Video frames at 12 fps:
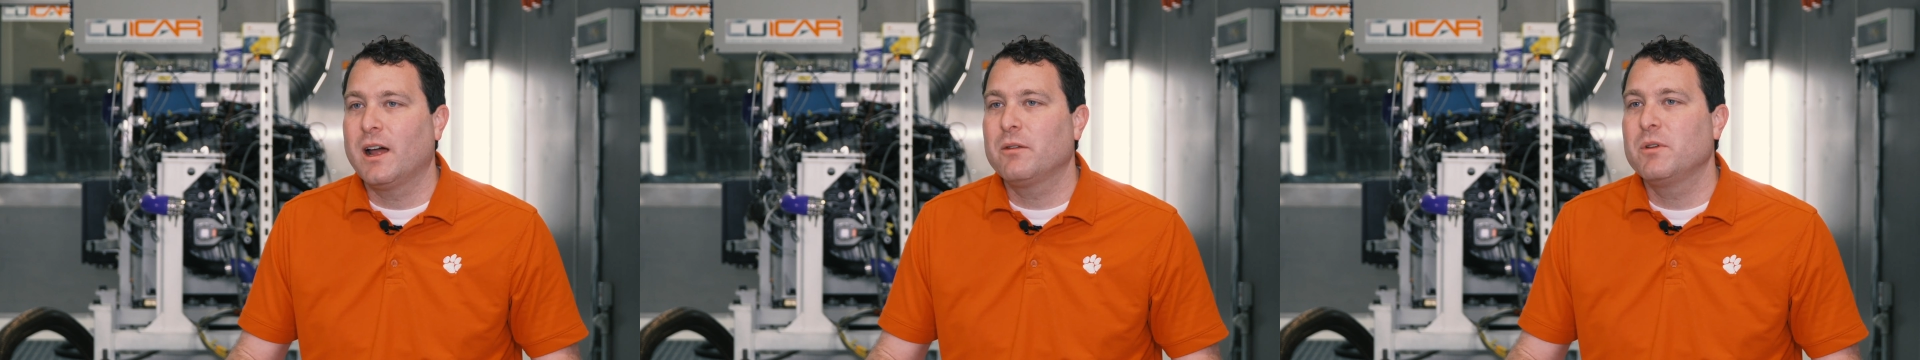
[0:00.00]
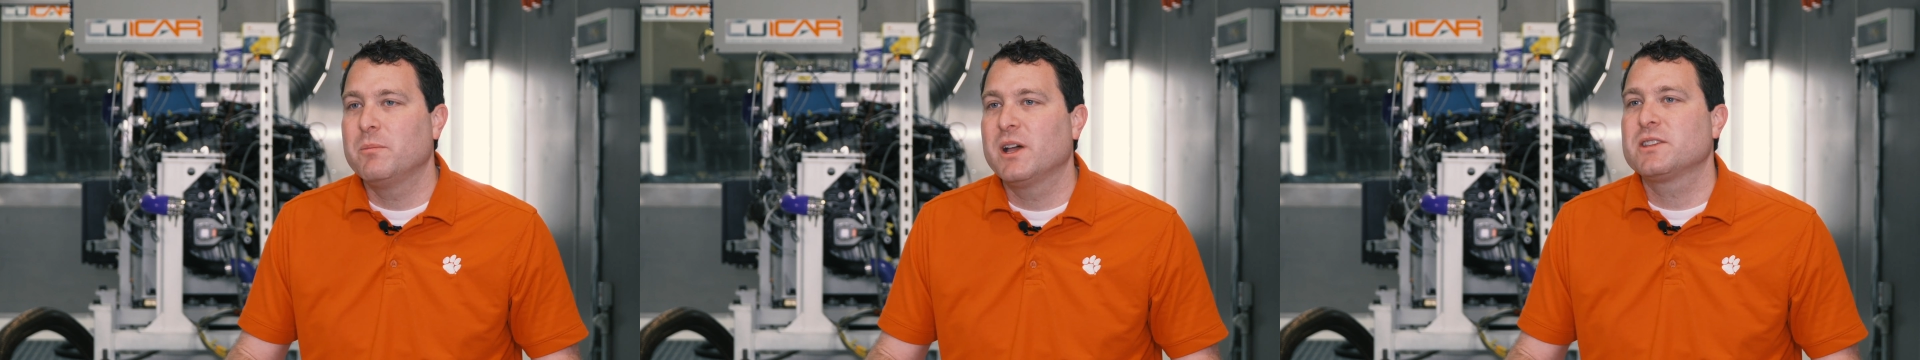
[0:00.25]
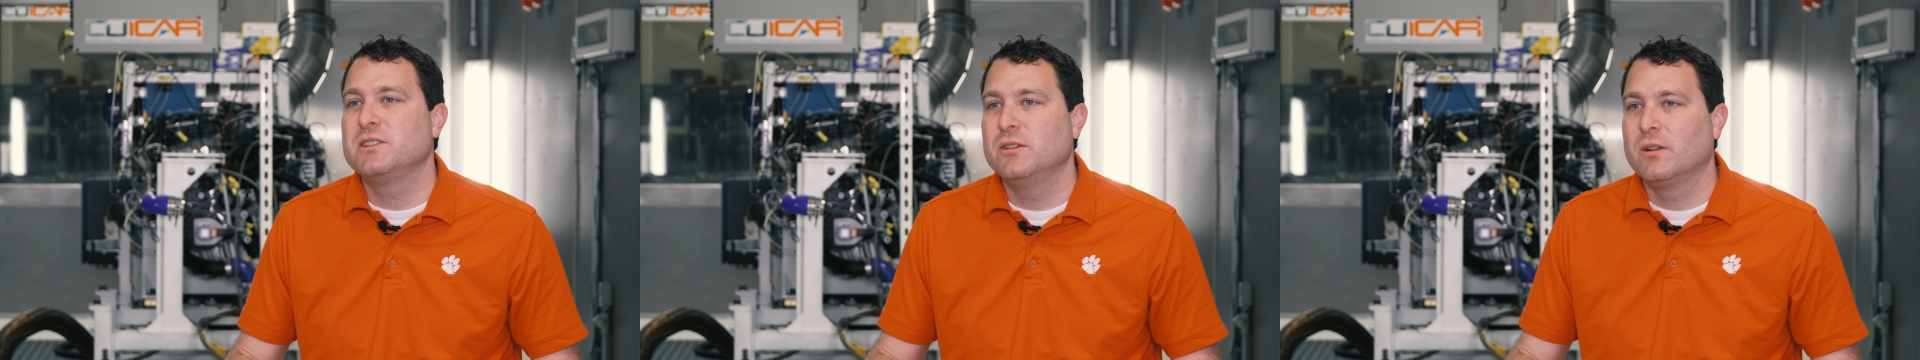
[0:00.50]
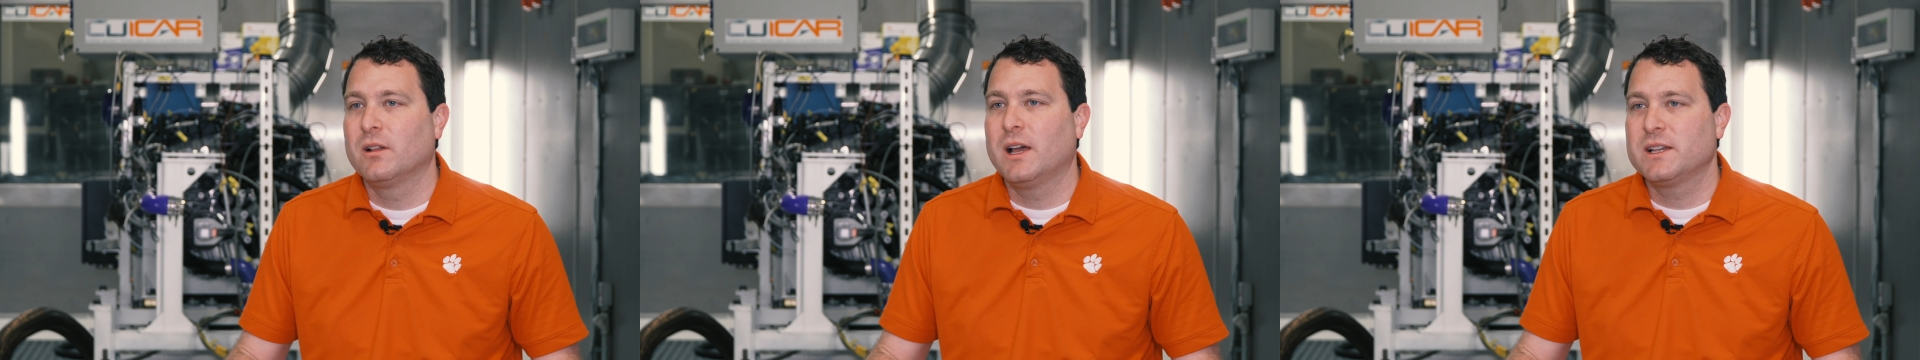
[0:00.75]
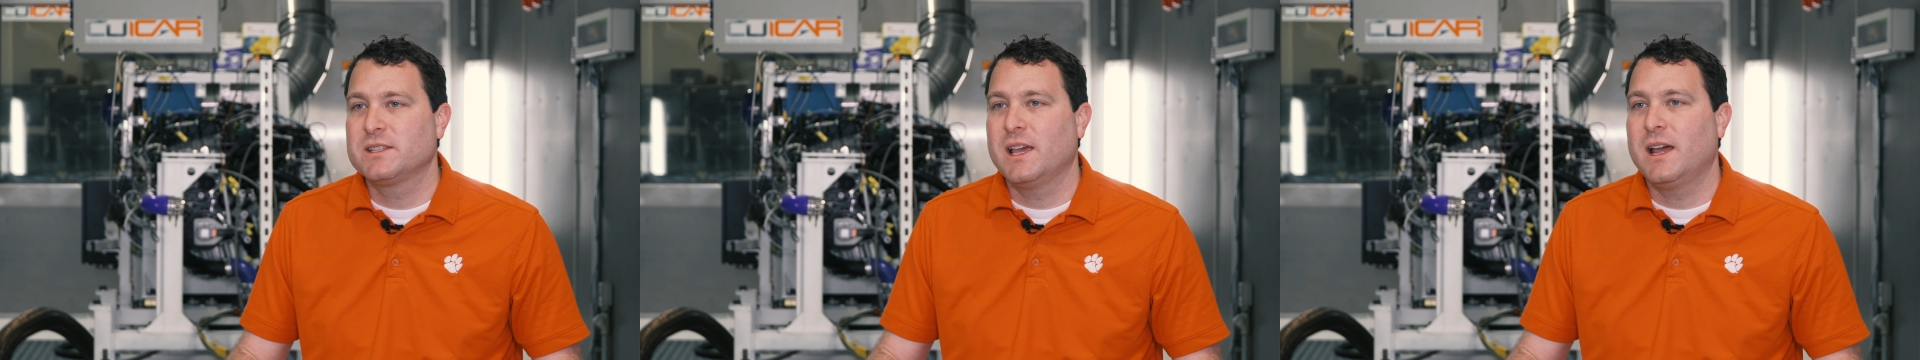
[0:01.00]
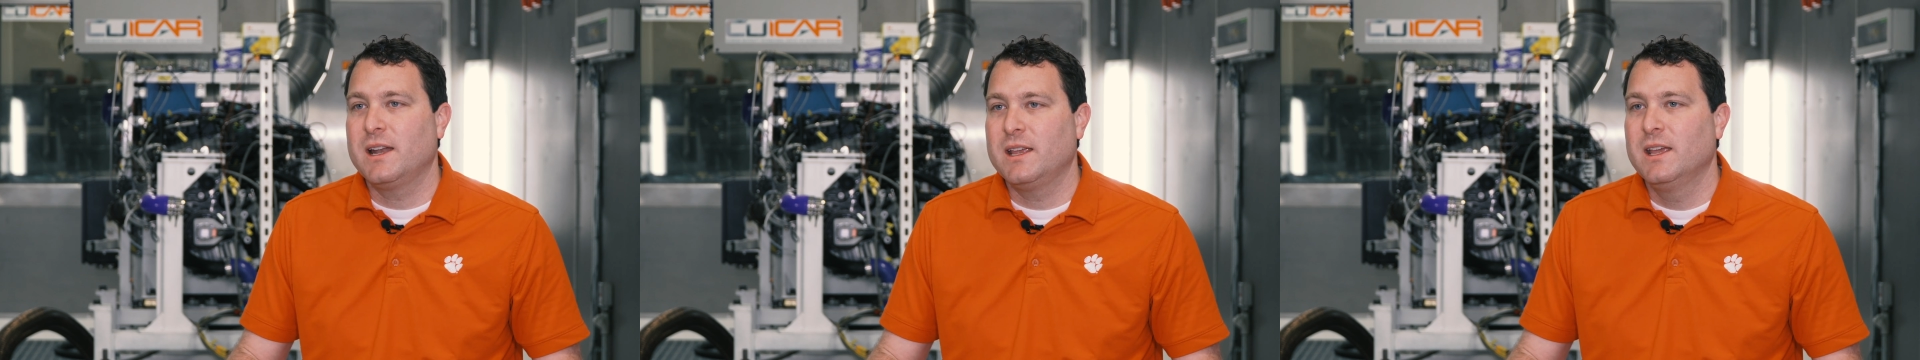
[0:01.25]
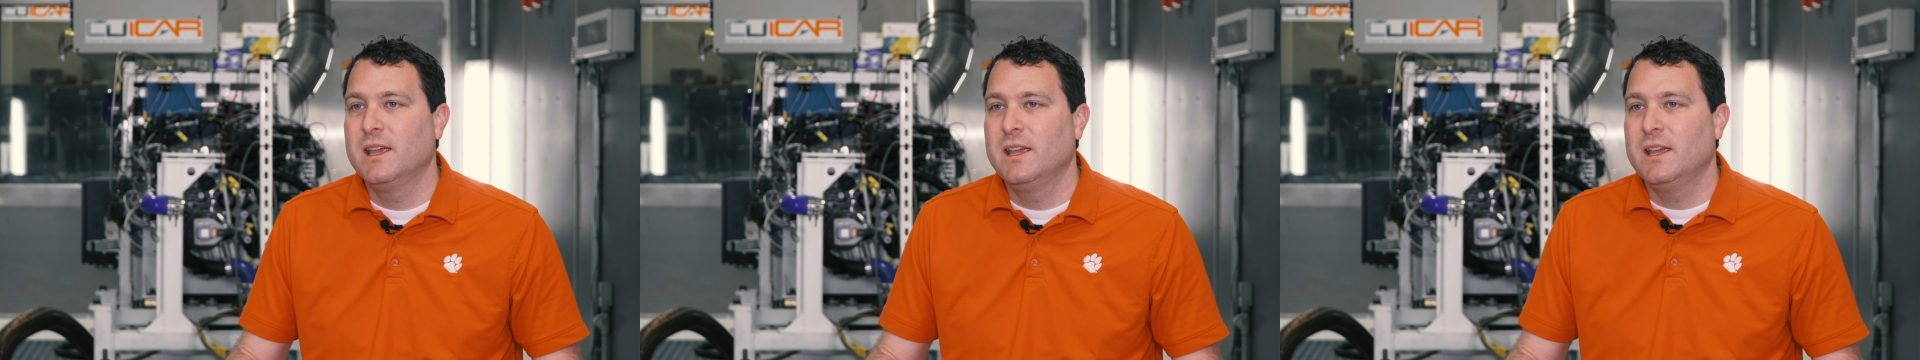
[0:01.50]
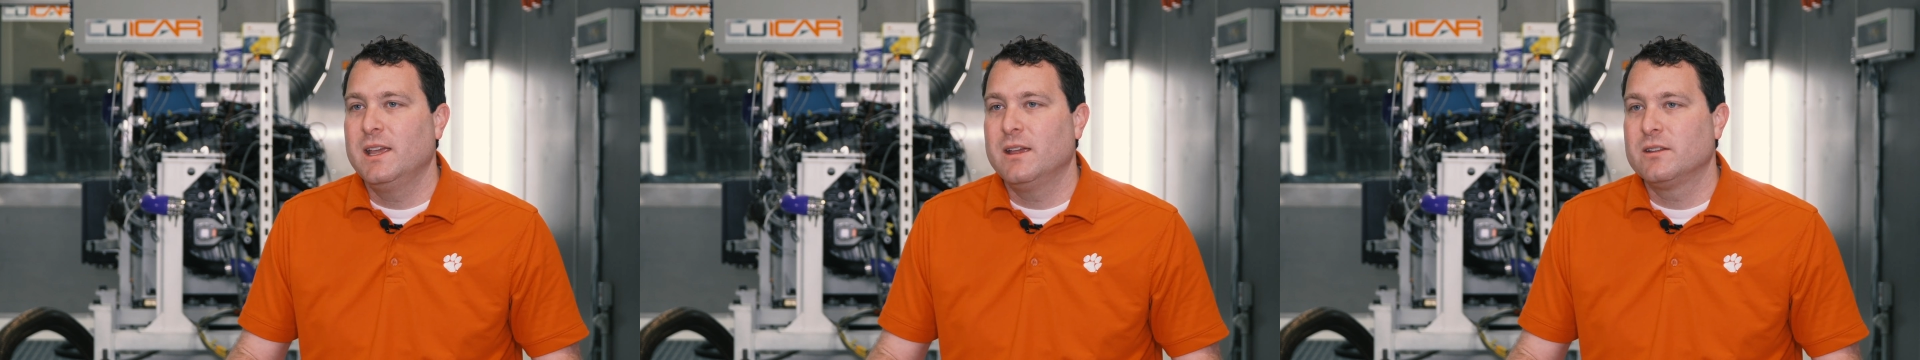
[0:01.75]
How do we best utilize that
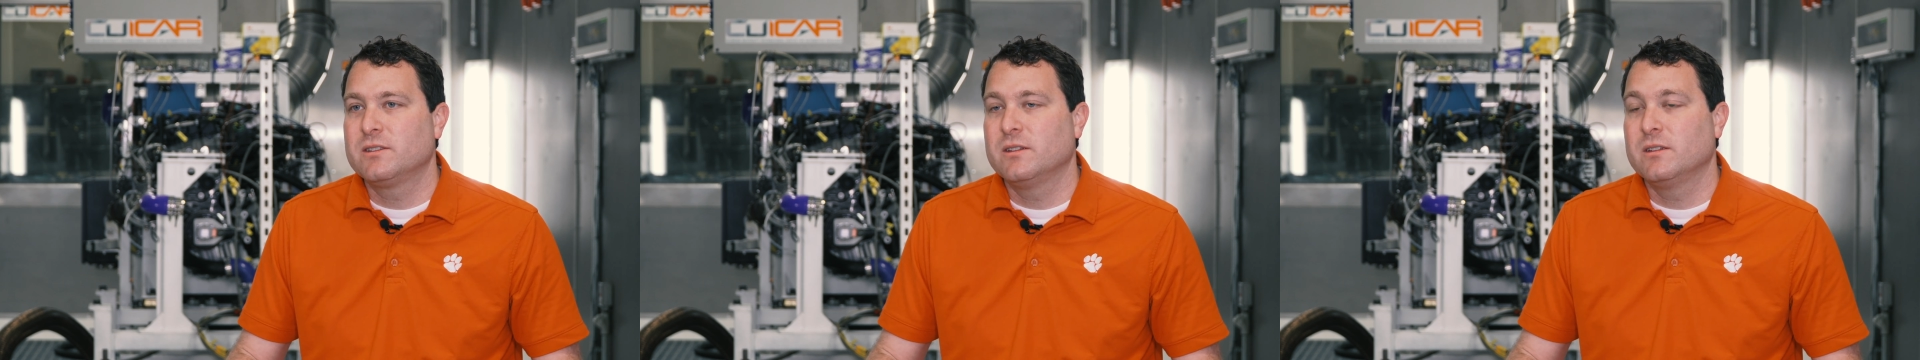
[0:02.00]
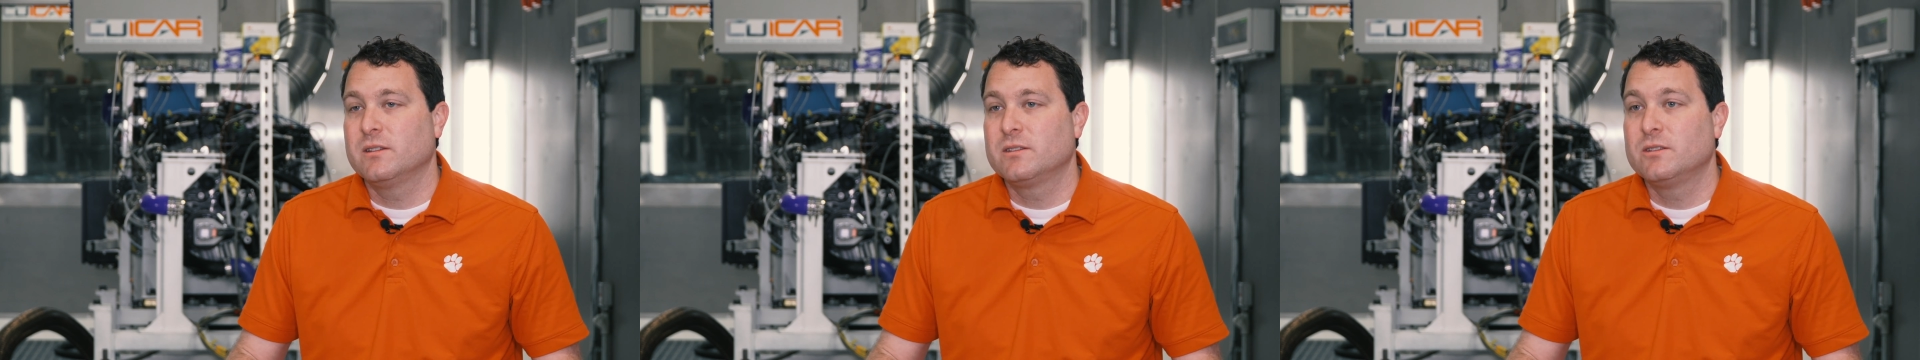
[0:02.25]
to,